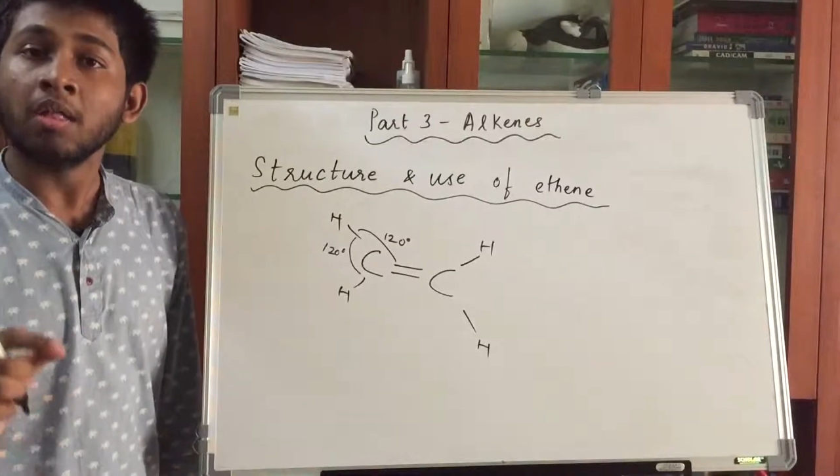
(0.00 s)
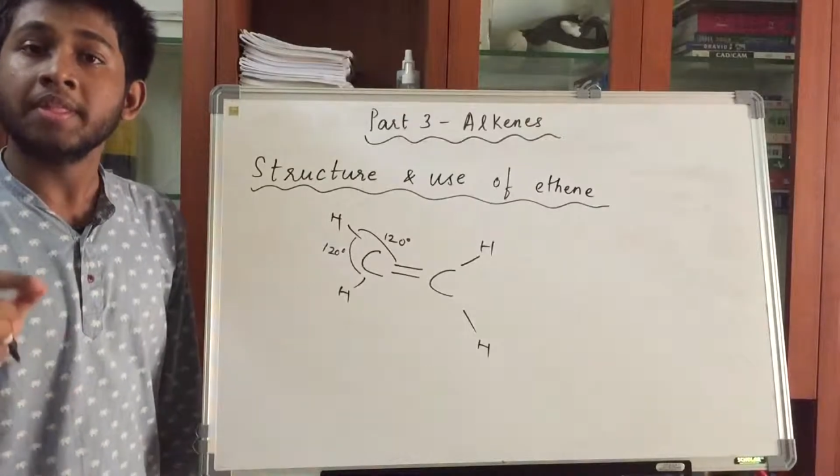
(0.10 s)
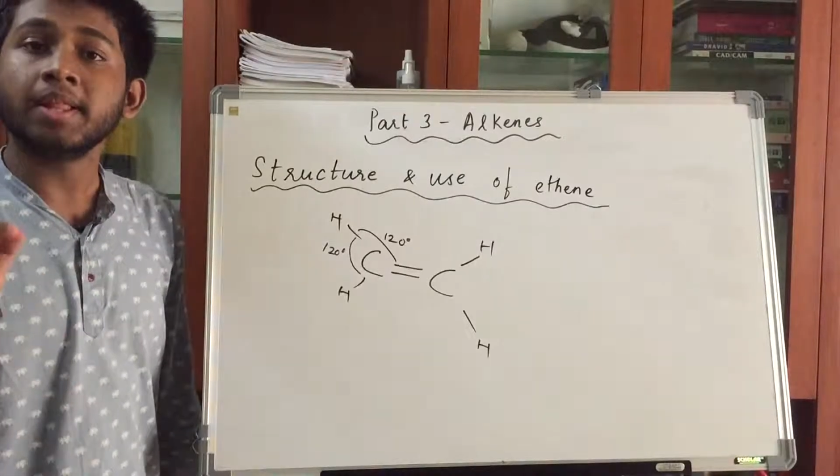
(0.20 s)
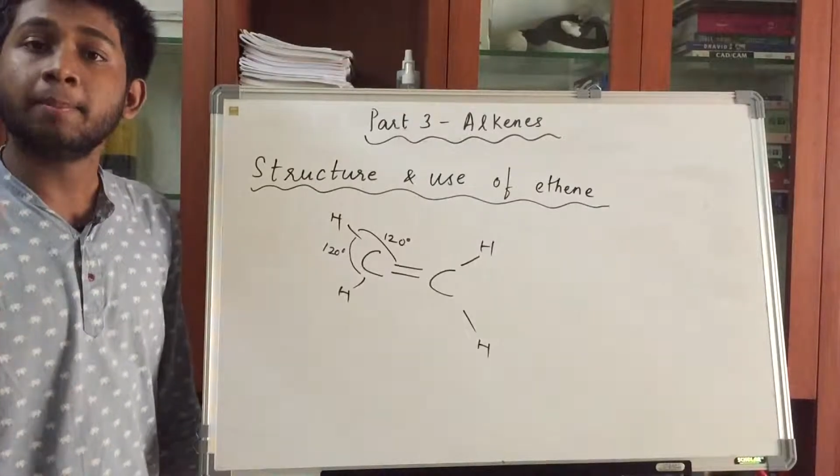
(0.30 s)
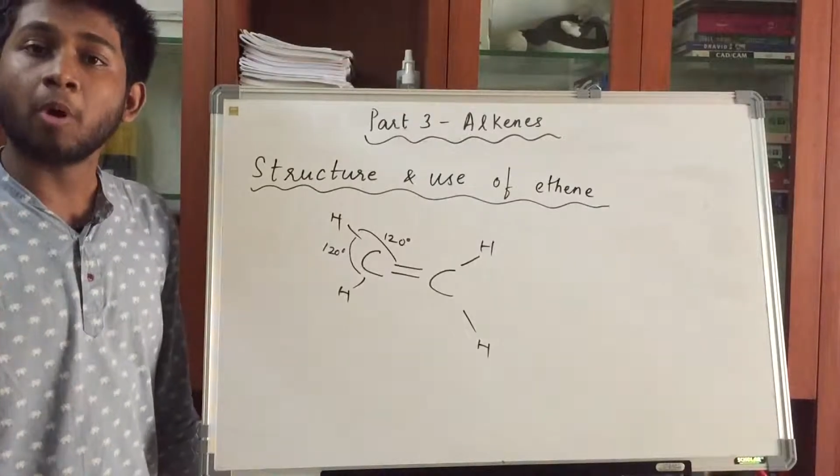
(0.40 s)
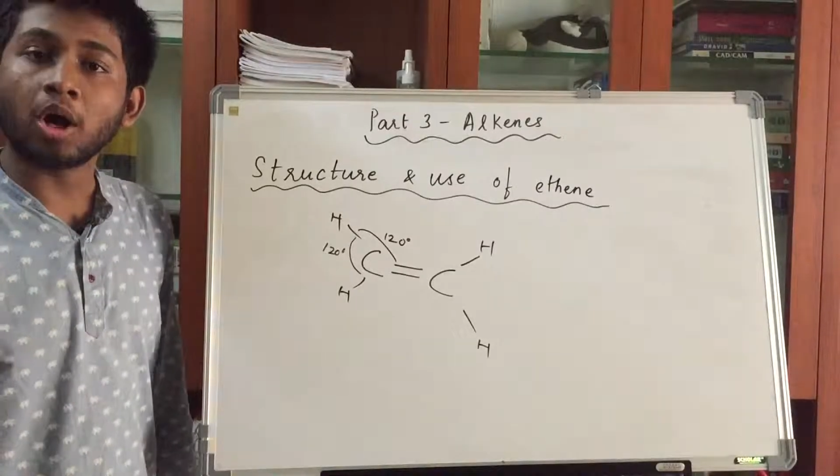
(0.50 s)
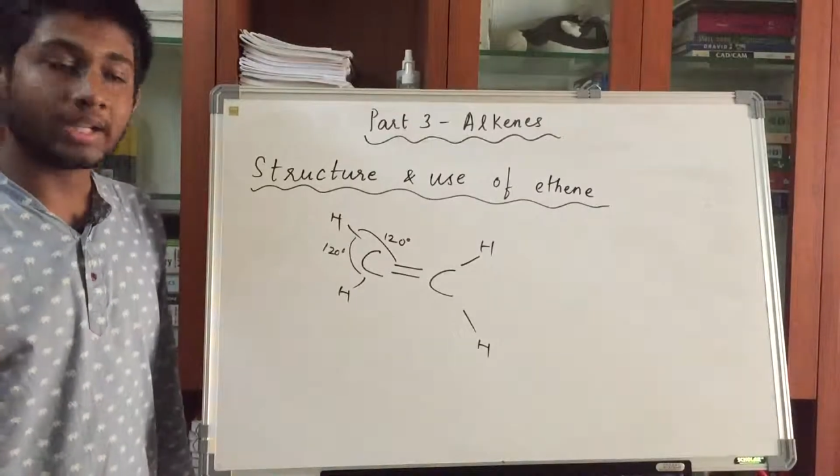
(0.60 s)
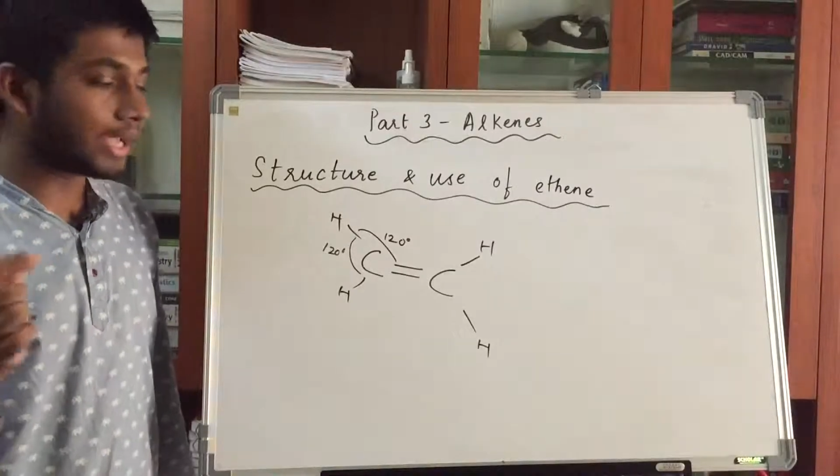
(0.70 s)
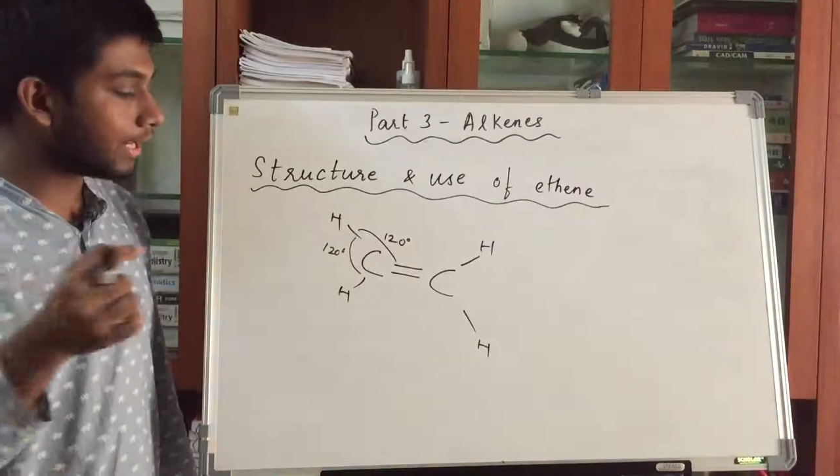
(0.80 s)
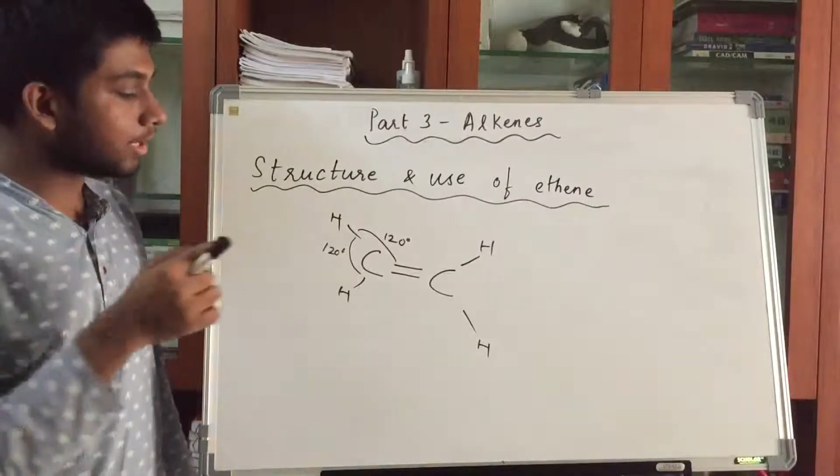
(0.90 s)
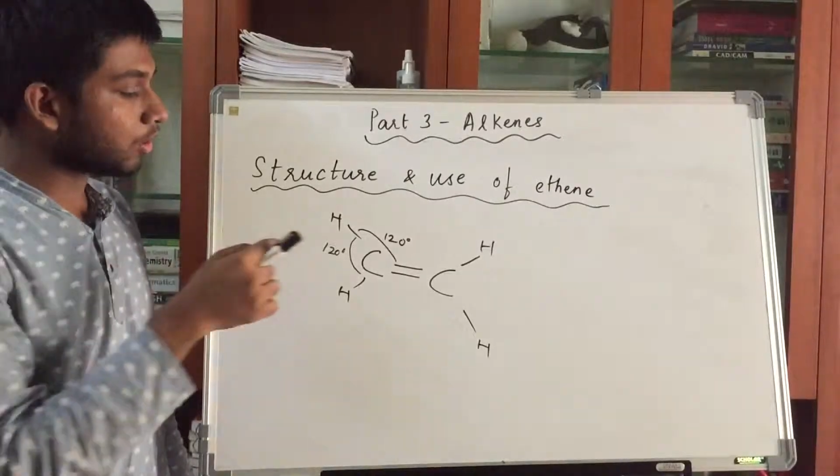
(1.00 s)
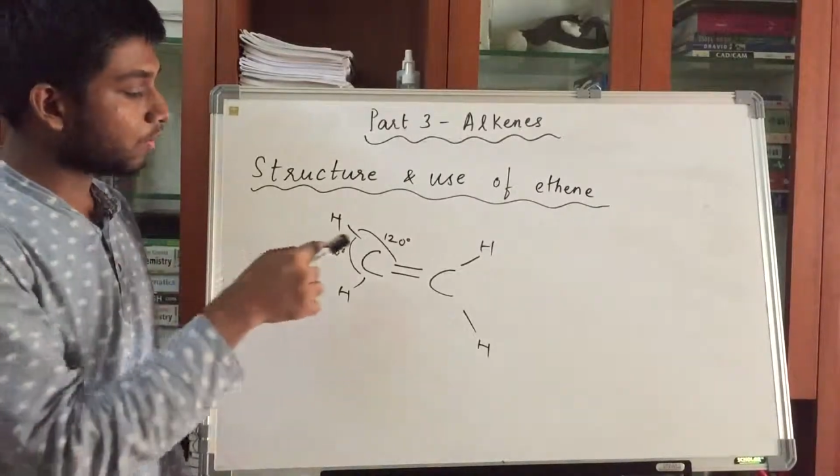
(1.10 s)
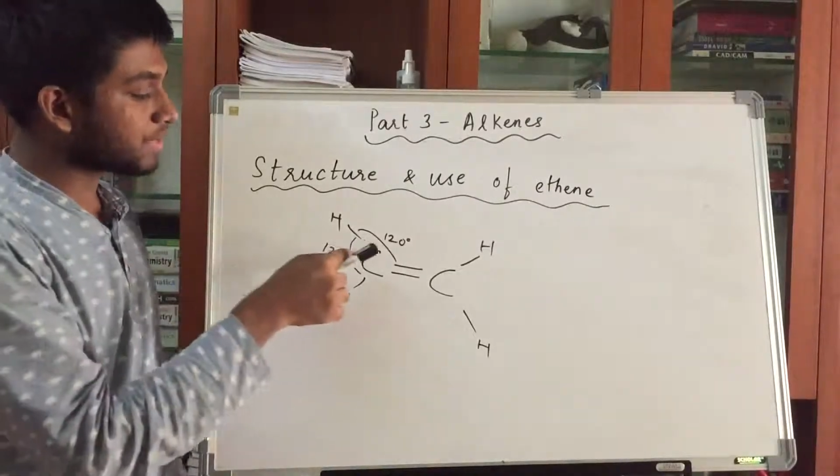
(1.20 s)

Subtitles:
that the bond angle of